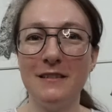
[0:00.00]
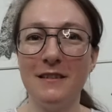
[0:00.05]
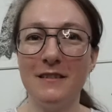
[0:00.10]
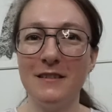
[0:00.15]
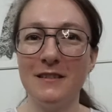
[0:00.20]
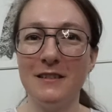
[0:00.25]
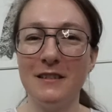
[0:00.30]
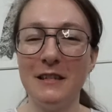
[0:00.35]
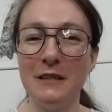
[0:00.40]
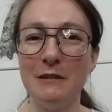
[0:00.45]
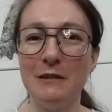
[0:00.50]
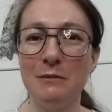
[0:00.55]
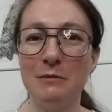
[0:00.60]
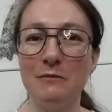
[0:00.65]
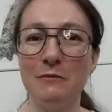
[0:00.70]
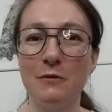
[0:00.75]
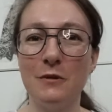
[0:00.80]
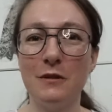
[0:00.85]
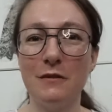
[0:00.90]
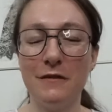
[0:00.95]
on the sleeves
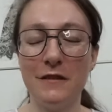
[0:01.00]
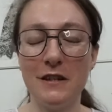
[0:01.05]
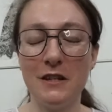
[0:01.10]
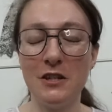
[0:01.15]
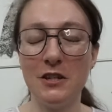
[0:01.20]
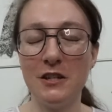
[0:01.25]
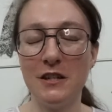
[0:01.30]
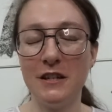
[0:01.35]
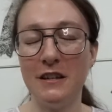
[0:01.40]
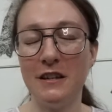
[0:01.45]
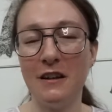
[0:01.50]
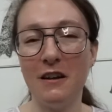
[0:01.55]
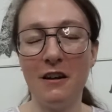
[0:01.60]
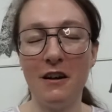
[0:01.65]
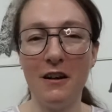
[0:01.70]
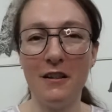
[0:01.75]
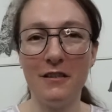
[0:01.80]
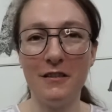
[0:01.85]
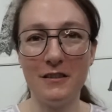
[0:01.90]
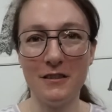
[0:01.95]
before finishing it
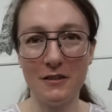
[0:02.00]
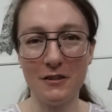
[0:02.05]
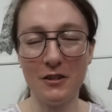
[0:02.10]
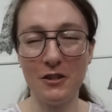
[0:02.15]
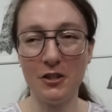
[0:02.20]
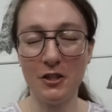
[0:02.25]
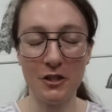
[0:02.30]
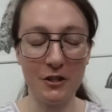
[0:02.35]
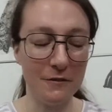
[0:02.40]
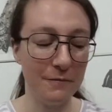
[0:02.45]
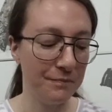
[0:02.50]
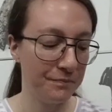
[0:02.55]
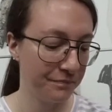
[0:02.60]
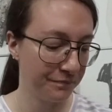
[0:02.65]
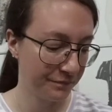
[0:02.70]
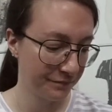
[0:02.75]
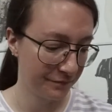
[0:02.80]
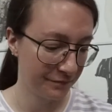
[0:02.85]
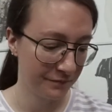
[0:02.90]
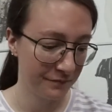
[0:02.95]
on the serger.
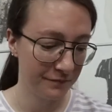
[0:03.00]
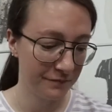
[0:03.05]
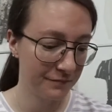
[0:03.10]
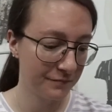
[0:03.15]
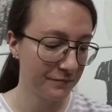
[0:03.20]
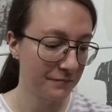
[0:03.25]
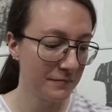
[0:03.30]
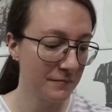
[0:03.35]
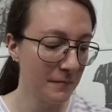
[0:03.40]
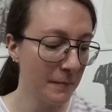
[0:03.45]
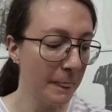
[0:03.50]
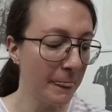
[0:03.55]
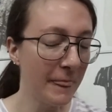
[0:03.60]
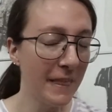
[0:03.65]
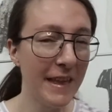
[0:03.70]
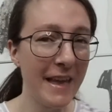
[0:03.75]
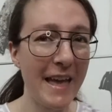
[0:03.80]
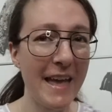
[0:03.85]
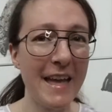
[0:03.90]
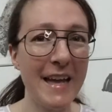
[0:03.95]

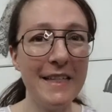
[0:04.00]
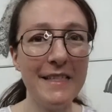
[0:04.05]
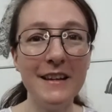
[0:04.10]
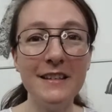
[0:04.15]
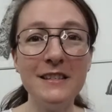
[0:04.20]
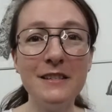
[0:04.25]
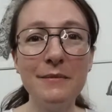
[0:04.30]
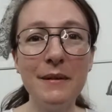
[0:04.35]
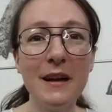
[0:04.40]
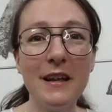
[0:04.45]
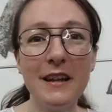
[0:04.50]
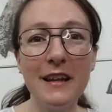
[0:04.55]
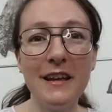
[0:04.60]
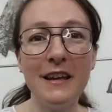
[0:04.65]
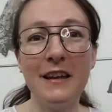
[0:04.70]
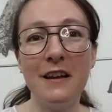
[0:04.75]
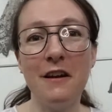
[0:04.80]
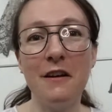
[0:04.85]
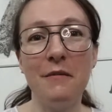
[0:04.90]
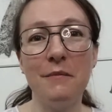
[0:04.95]
And that's about
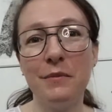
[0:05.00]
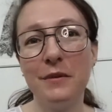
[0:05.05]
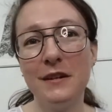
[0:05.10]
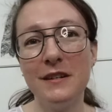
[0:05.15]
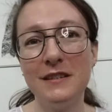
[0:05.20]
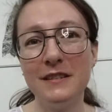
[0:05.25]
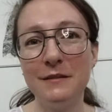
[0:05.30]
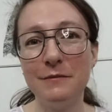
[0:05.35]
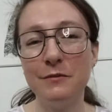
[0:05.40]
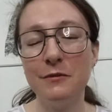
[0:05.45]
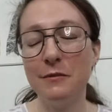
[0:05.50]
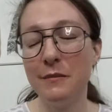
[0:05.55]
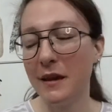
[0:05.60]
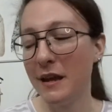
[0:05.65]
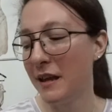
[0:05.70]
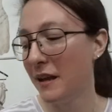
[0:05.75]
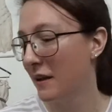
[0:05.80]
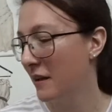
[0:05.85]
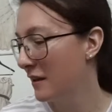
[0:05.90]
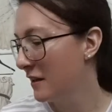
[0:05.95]
it. Pretty simple
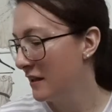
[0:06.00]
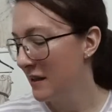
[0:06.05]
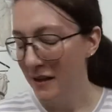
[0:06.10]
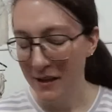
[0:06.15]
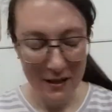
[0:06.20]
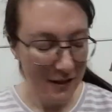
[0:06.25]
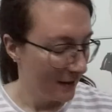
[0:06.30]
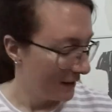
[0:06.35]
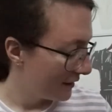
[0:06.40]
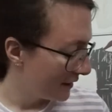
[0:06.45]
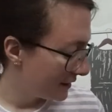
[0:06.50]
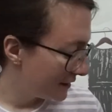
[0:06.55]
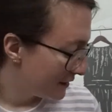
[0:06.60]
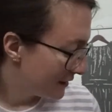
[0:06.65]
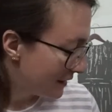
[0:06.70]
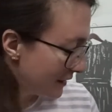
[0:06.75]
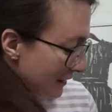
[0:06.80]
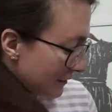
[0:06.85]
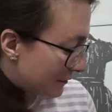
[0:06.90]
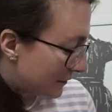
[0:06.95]
make. Let's
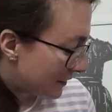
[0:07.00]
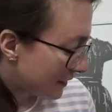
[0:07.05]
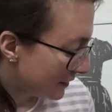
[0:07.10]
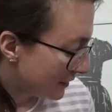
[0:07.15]
see, what